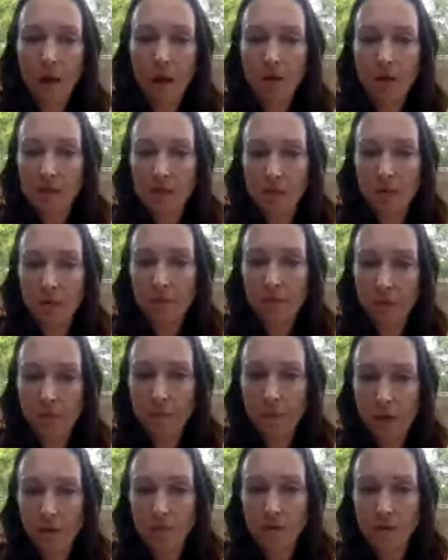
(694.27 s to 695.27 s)
Okay, so if
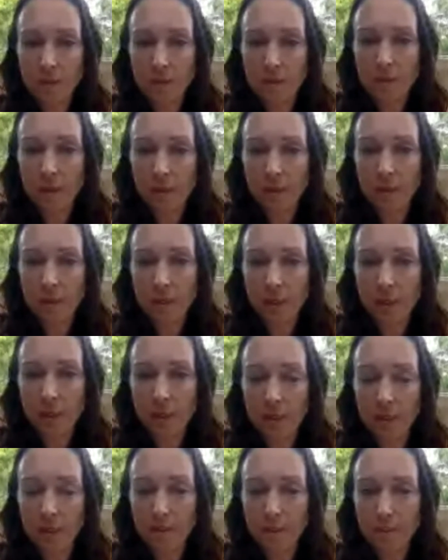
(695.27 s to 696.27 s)
we're posting
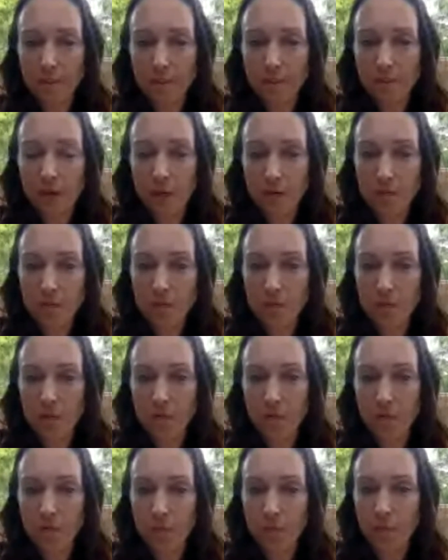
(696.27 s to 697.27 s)
things
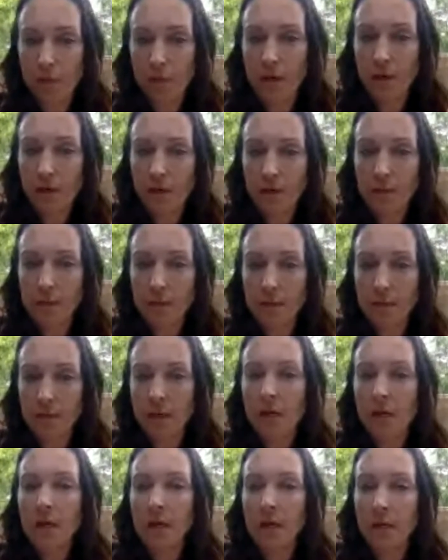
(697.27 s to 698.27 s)
on Google
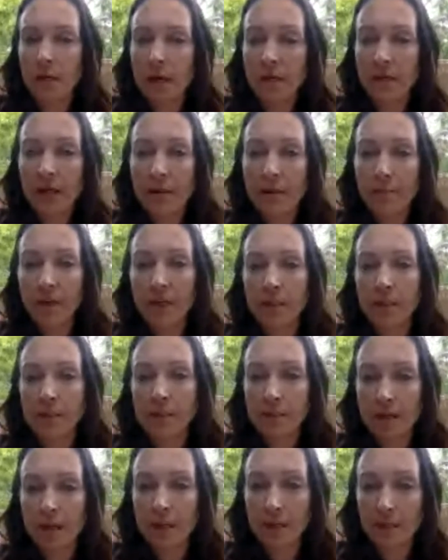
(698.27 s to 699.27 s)
Plus, can that be
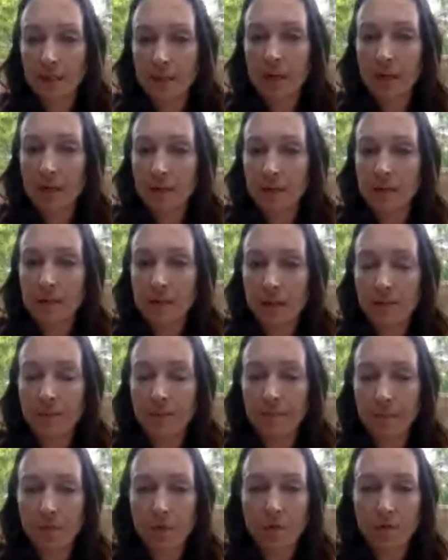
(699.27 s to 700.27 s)
exactly the
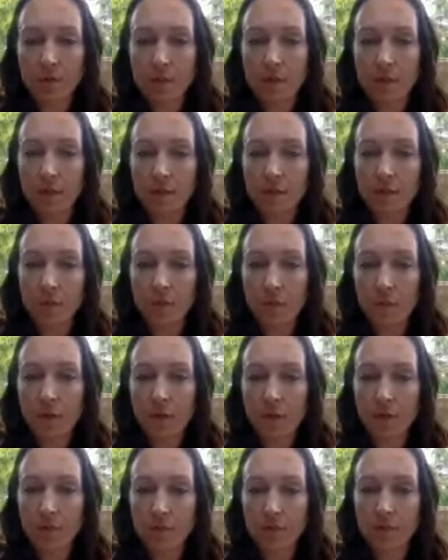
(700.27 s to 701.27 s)
same content that we're
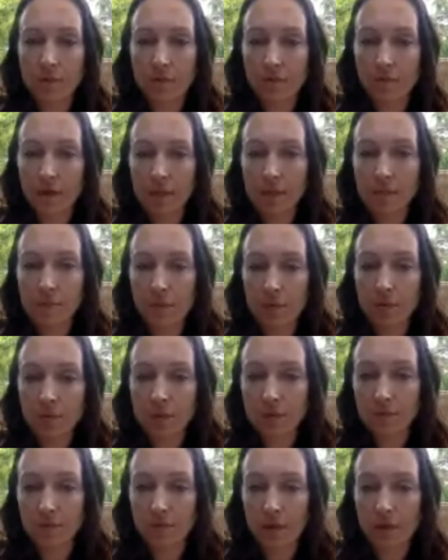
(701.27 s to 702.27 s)
posting on
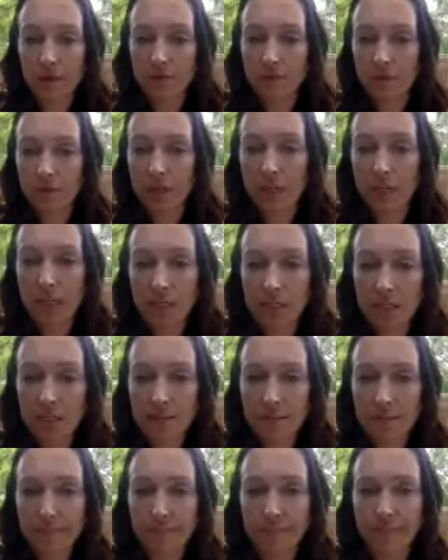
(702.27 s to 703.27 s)
Facebook, just for
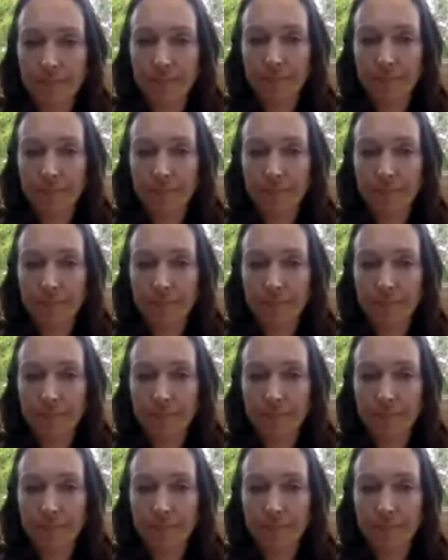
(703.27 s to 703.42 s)
ease?